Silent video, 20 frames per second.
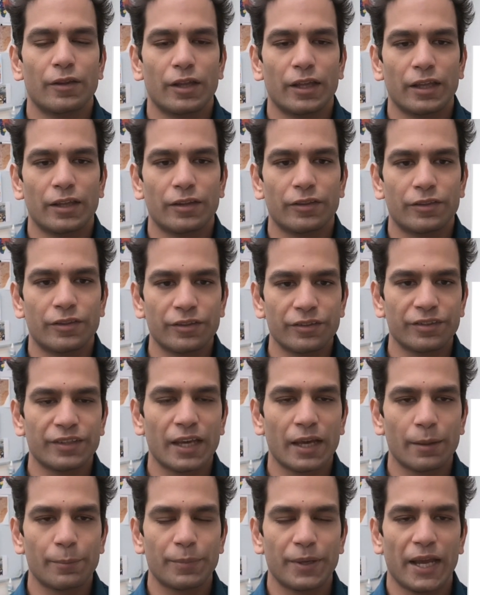This
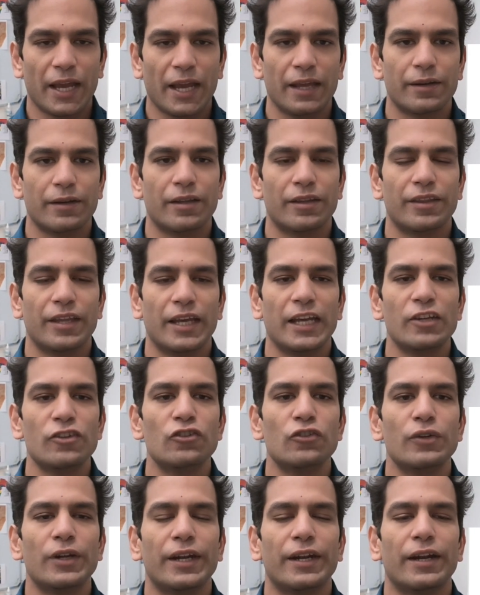campaign, they issued
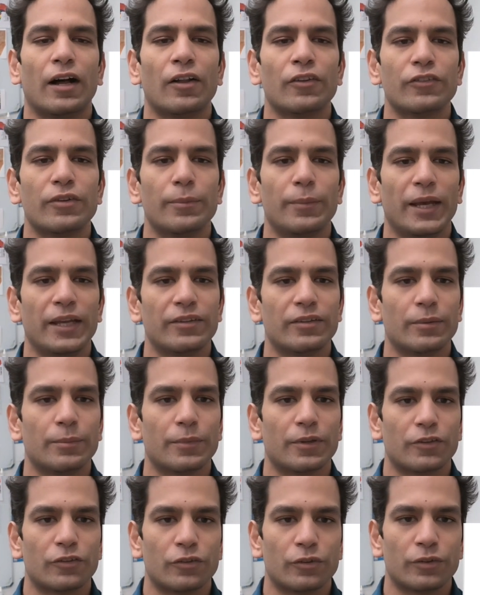an ultimatum
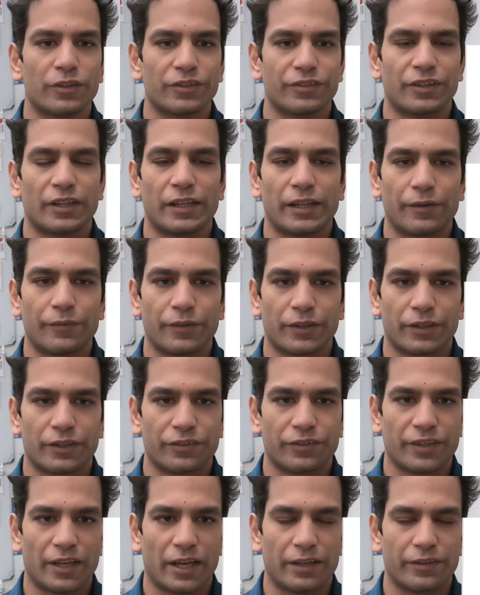to the South African
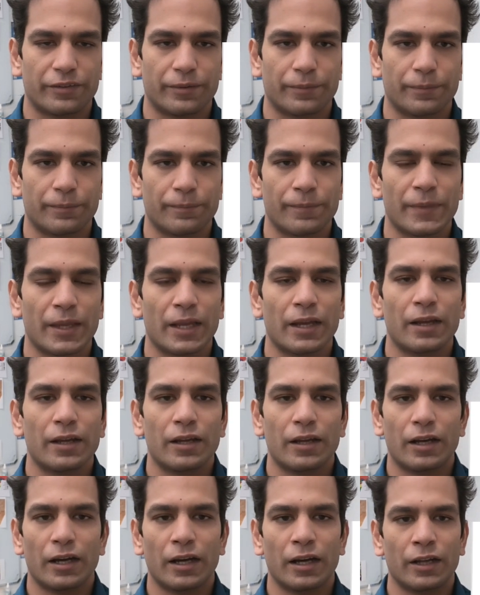state,
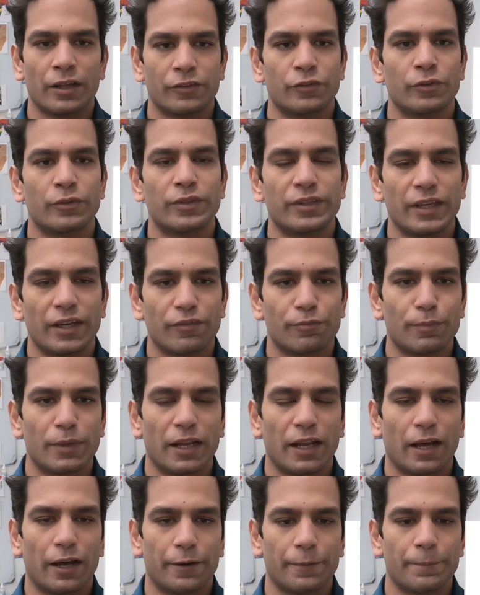to DF Milan,
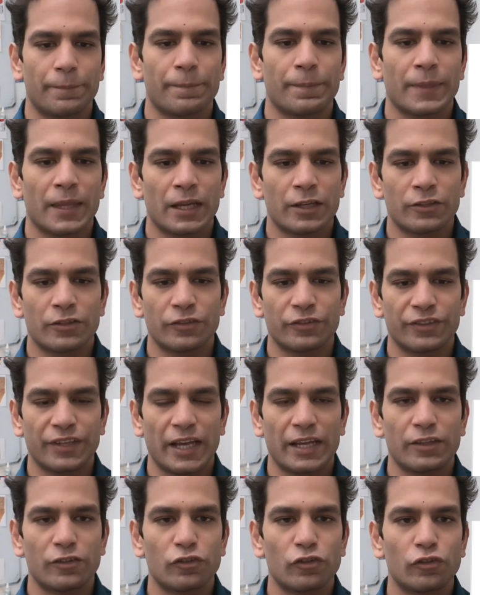to say
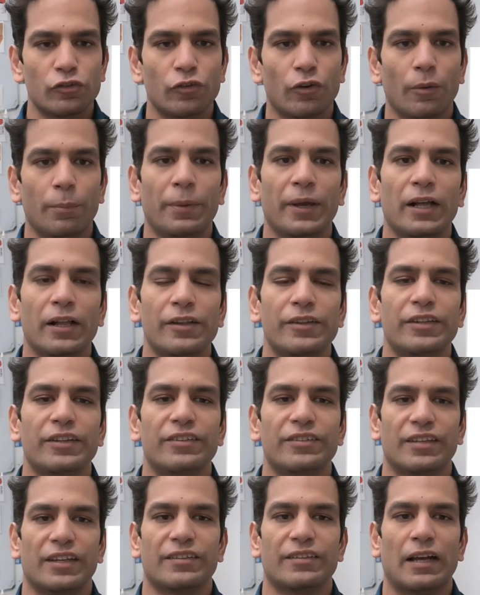you repeal these 6
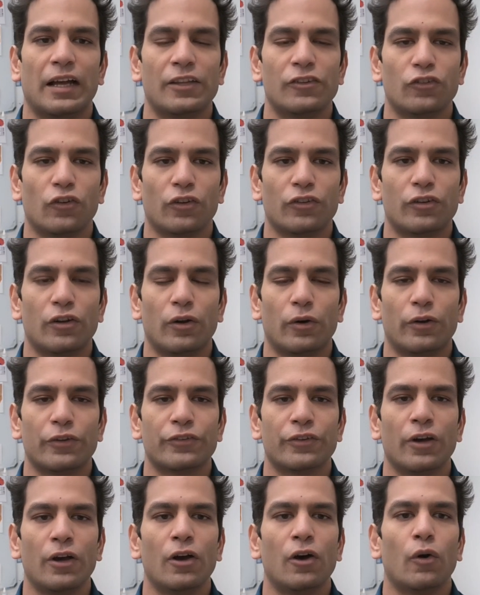unjust laws
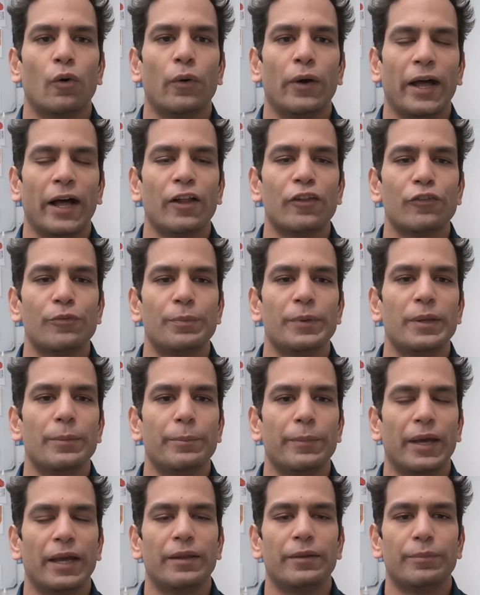or else be
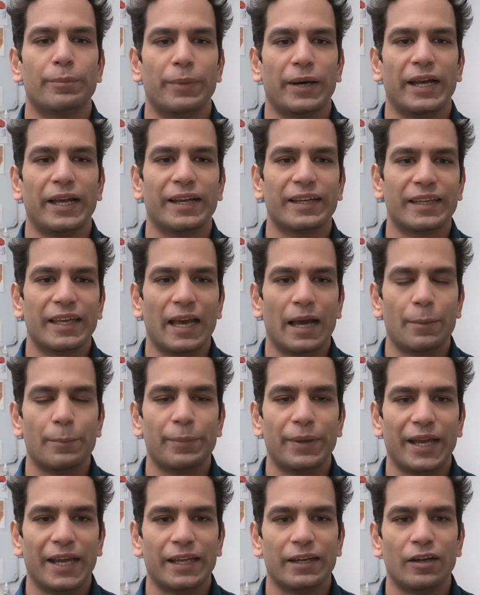met by a
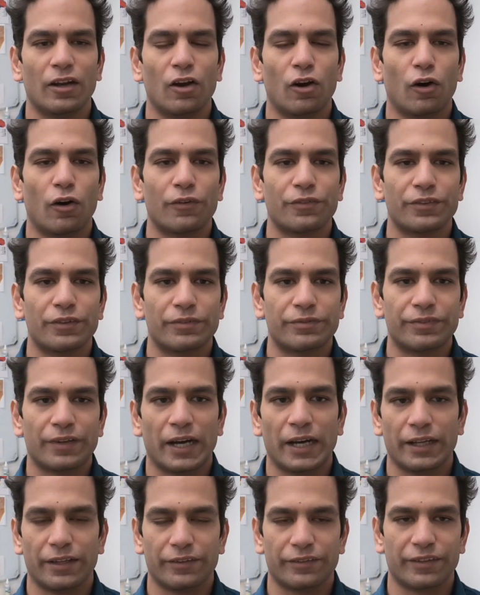campaign of
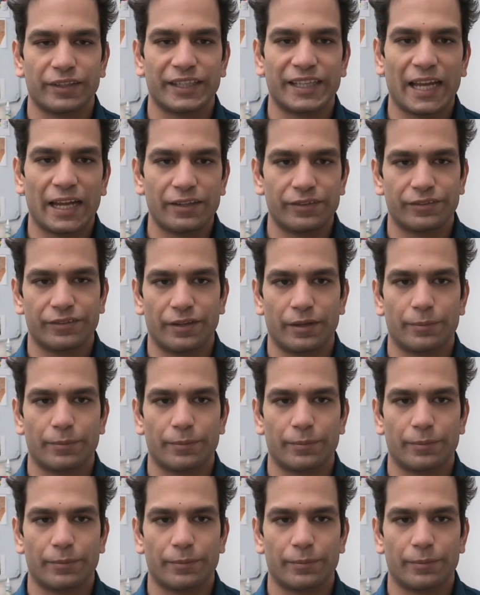defiance against them.